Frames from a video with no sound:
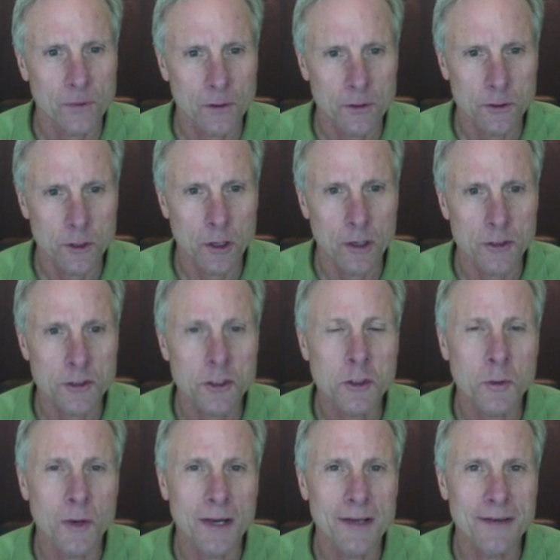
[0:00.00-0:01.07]
$2,
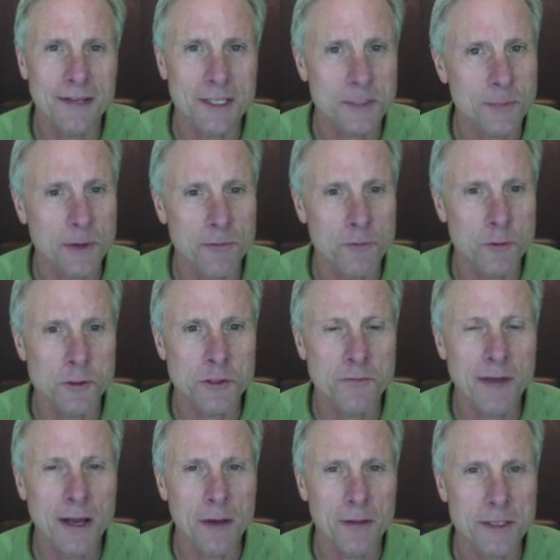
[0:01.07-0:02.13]
right? That's my future
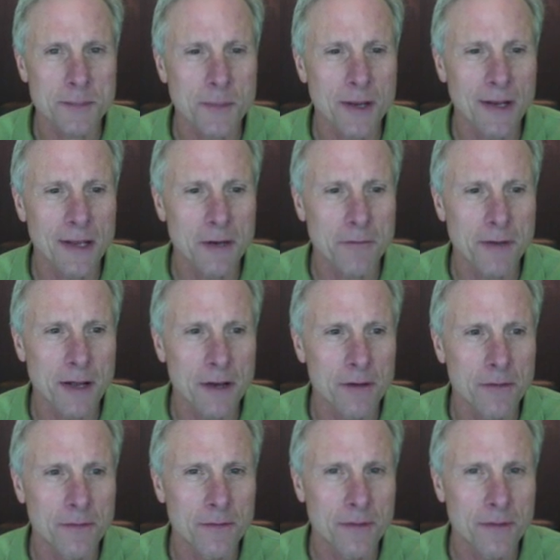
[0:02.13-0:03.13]
value. That's my later value.